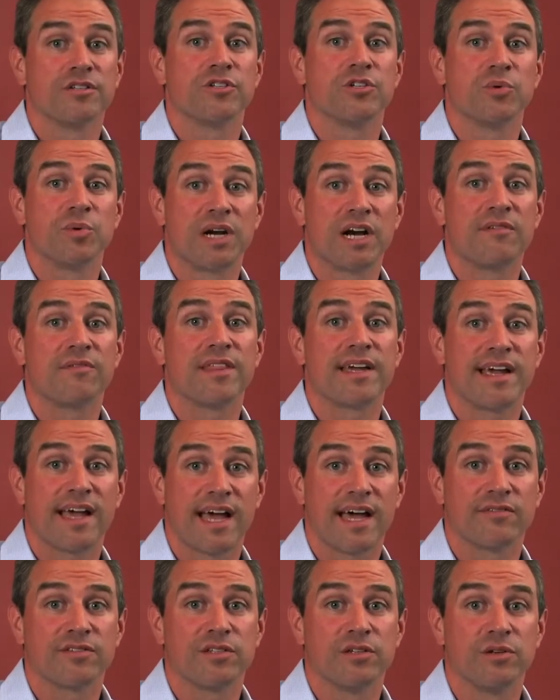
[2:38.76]
to do whatever they
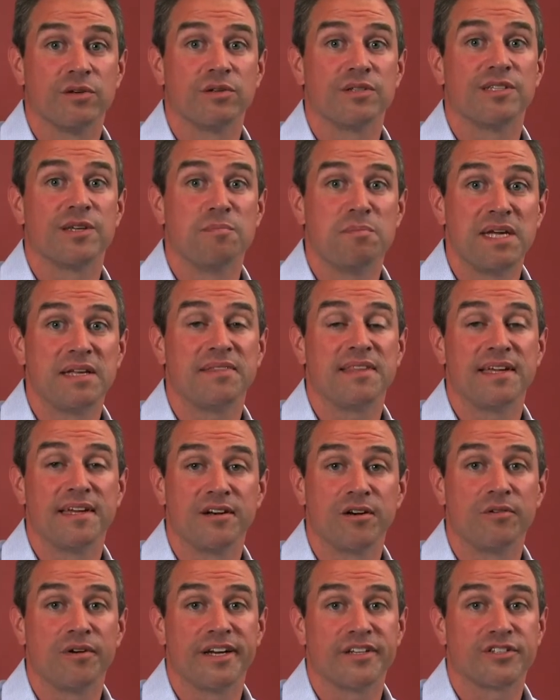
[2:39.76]
have to meet the
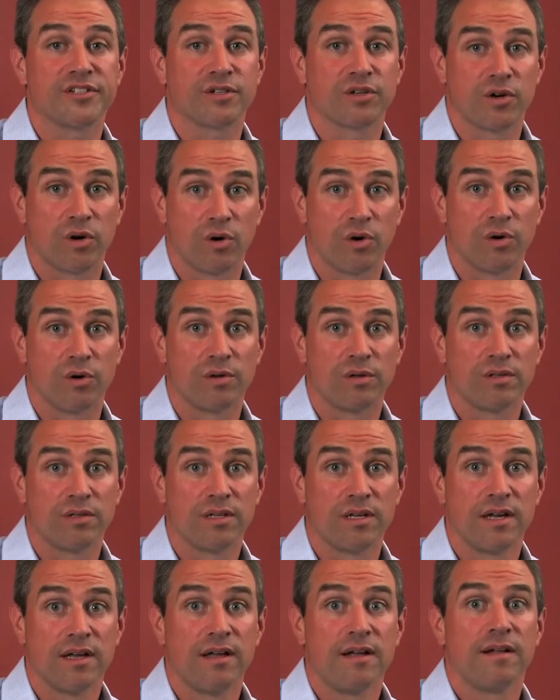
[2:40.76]
iteration goal.
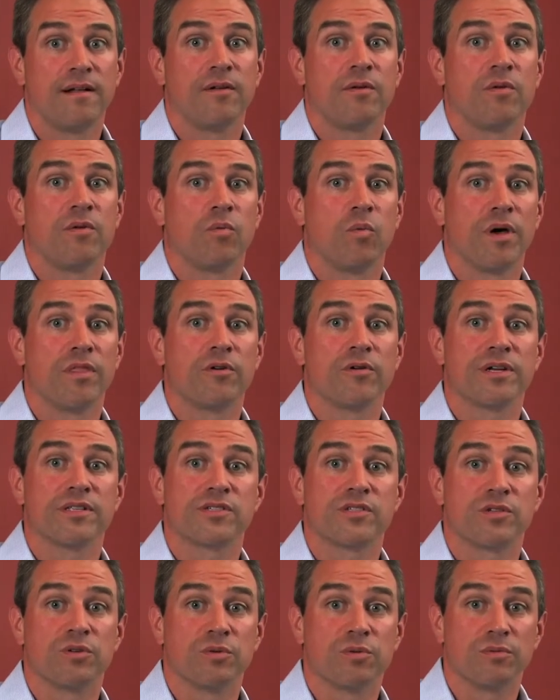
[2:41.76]
Whether
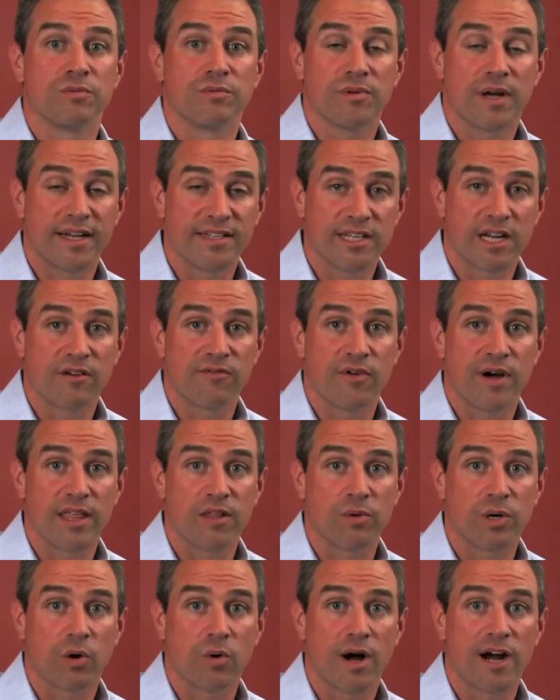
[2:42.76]
it's to identify the
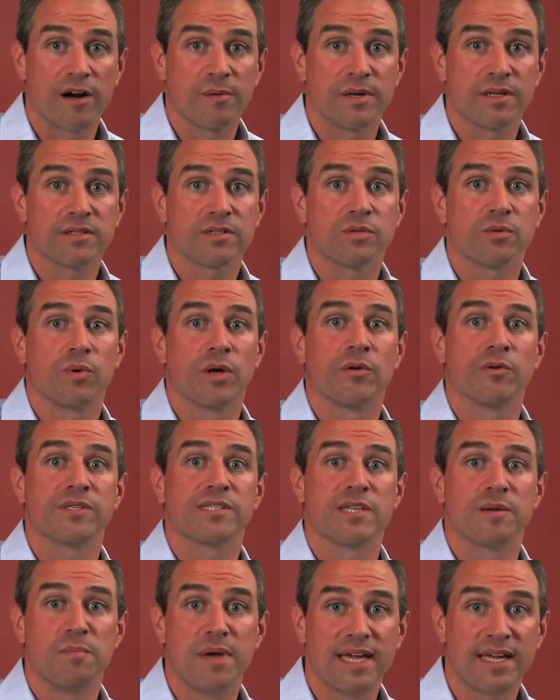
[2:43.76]
requirements, whether it's
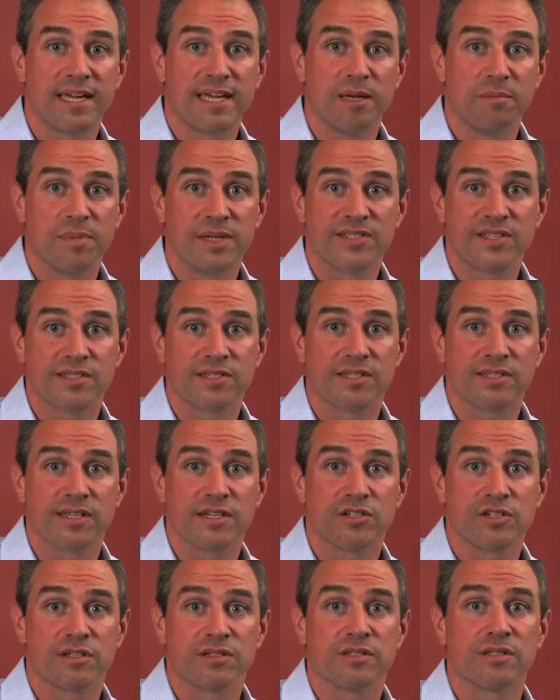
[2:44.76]
to make key business
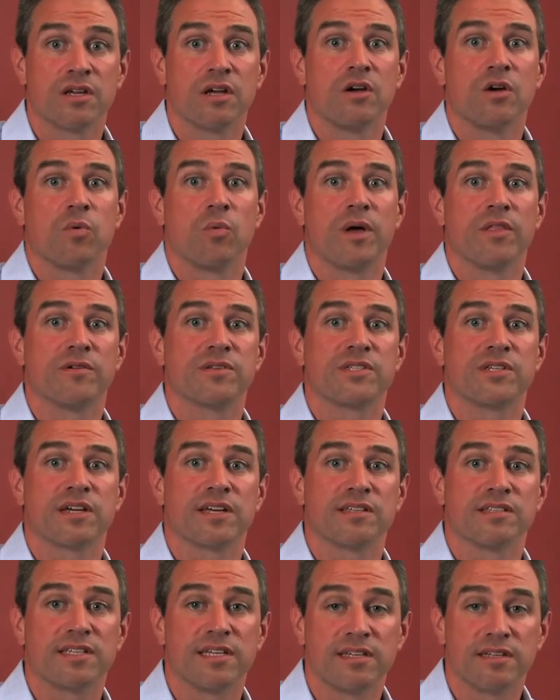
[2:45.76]
decisions, whether it's to
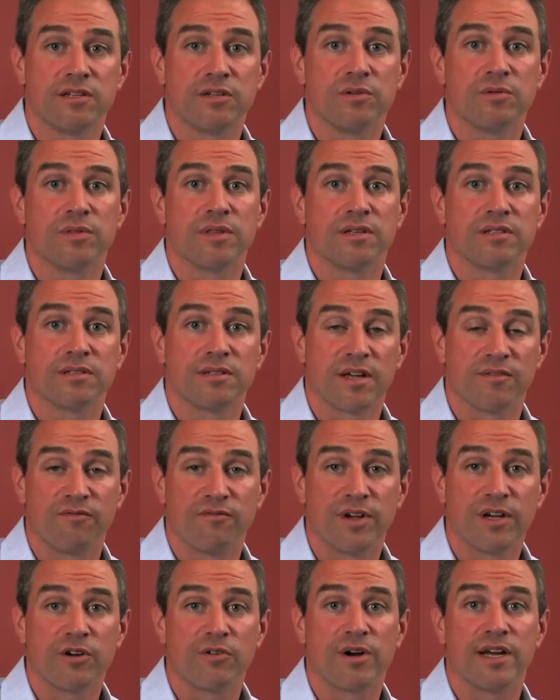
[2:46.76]
continue the
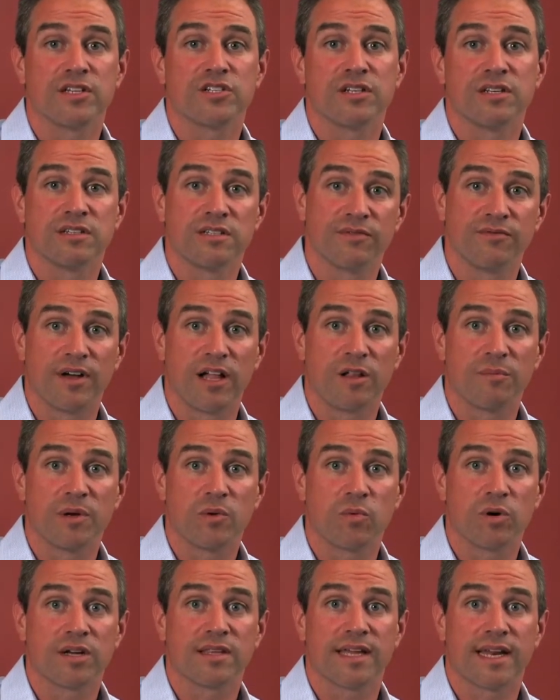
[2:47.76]
configuration and development
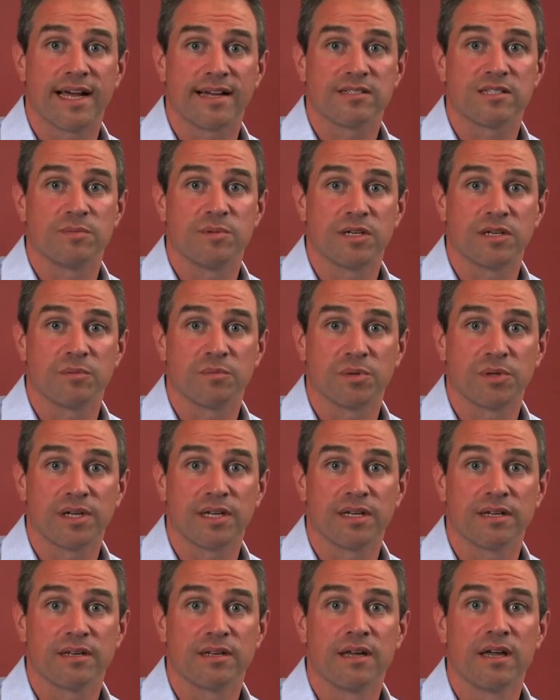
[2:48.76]
work that has to be
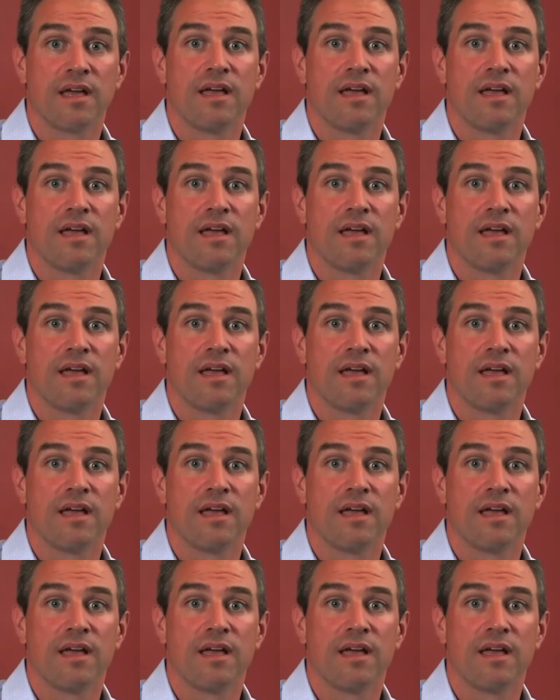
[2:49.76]
completed,